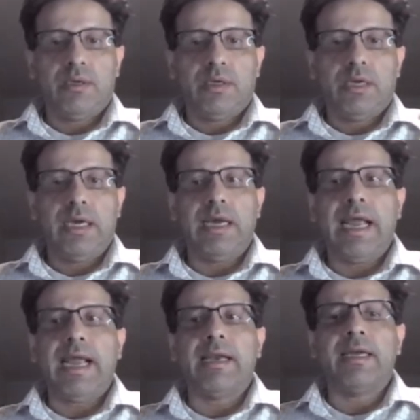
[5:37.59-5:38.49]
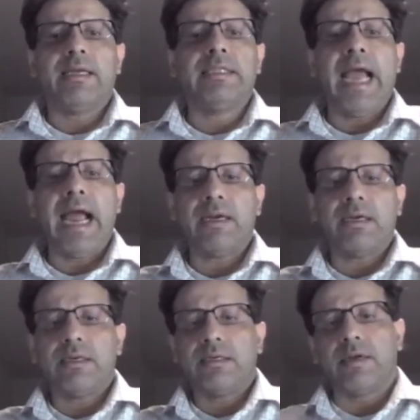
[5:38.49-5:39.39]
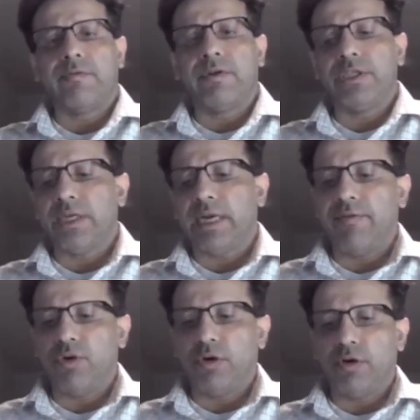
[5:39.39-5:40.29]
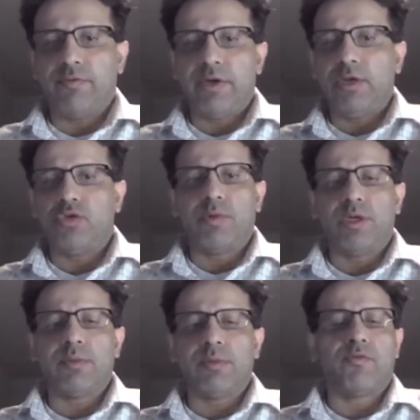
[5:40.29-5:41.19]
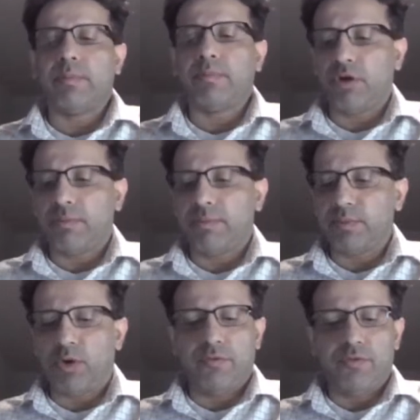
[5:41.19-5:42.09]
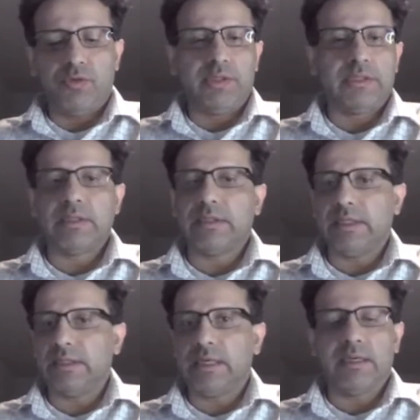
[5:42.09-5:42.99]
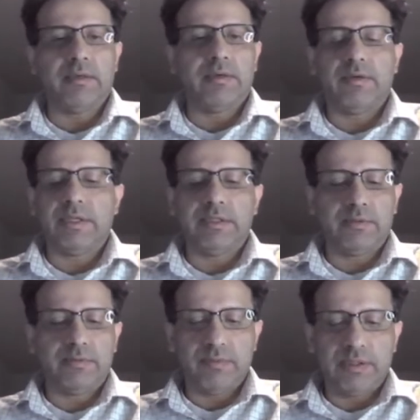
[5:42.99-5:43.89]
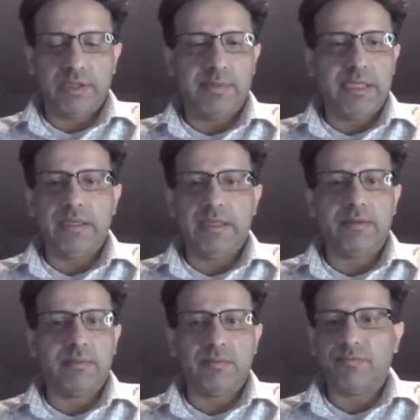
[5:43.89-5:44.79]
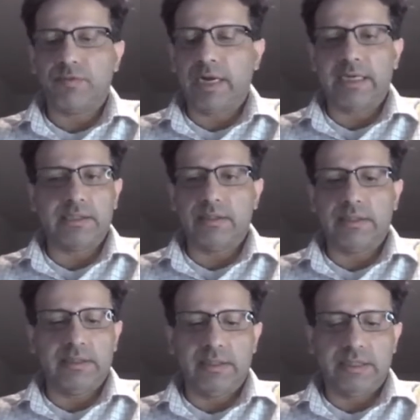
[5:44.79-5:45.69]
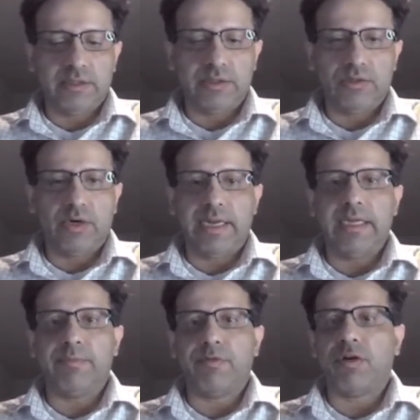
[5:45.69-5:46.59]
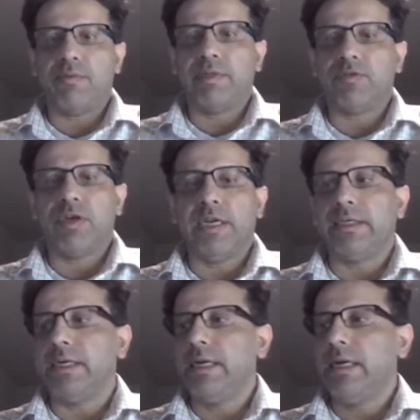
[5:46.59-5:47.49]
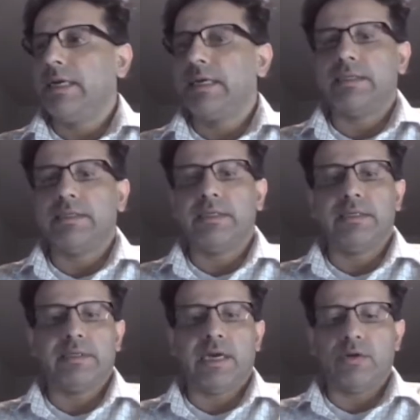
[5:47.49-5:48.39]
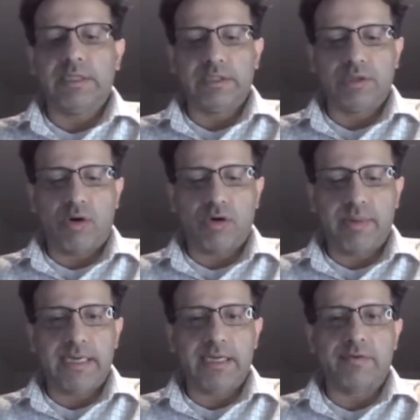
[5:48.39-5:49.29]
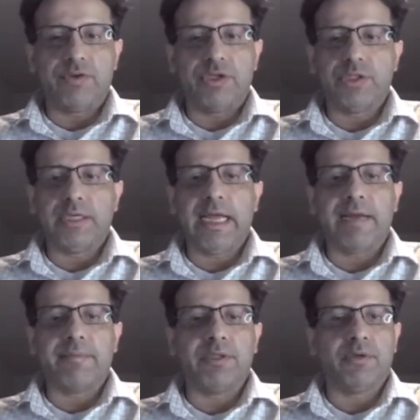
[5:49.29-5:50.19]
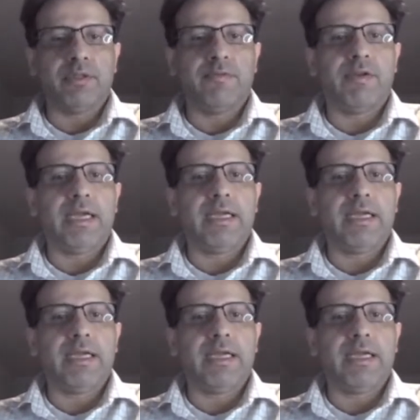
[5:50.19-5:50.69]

That conversion I would not worry too much about from the performance point of view. It's extremely fast. There's not any performance related concerns around this automatic conversion that happens on the fly